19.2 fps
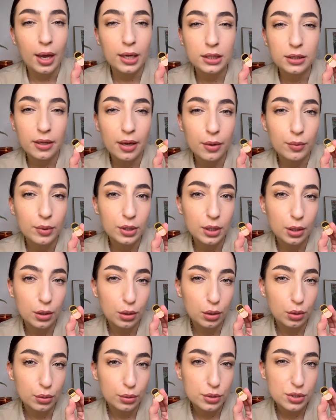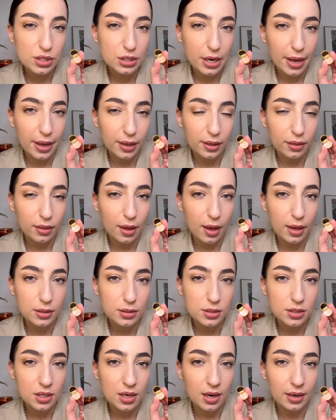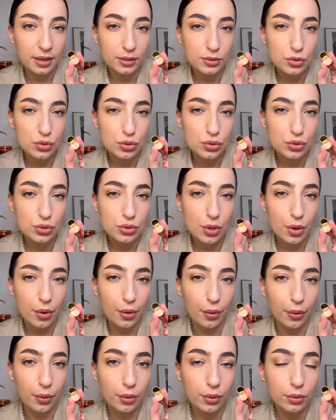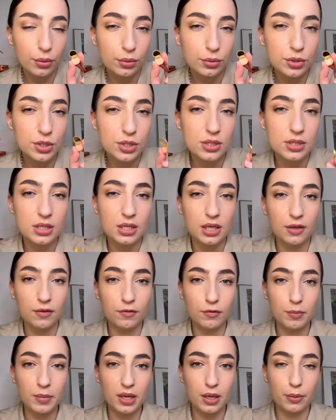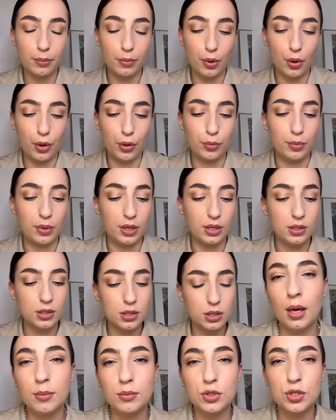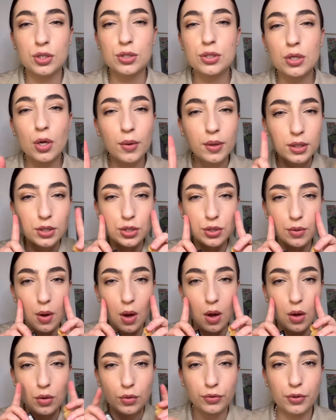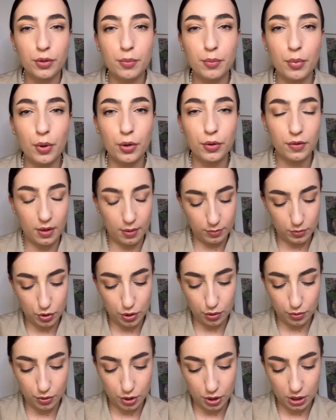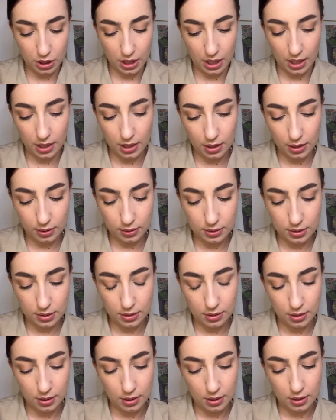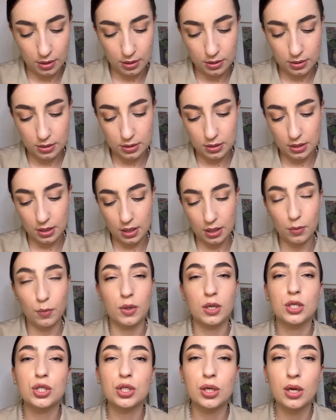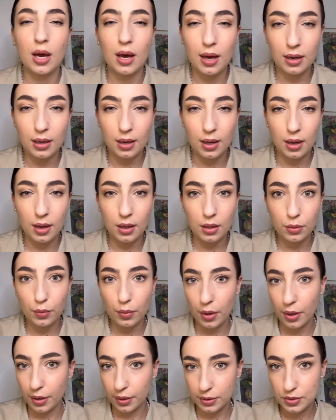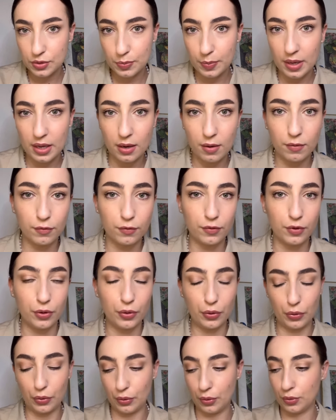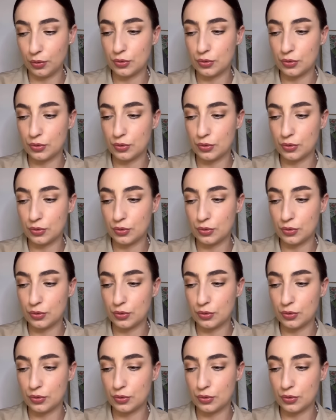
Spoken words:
And that one looks like that, darling. So just give me a moment. just going to hold them both up to your cheeks and see which colour works better for you.